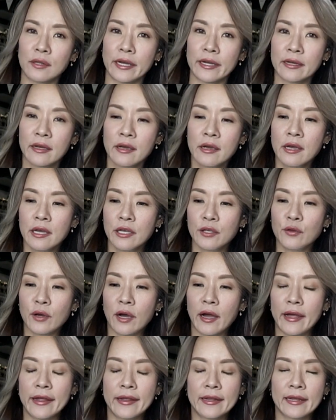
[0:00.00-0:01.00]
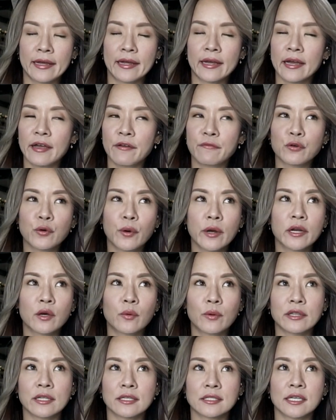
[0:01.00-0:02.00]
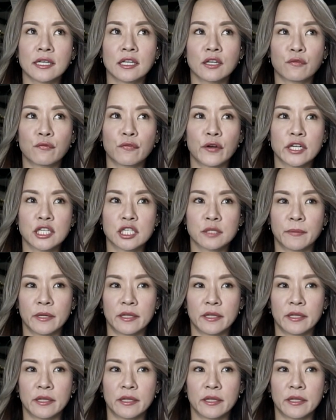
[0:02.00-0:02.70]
I have no idea what they're saying in French,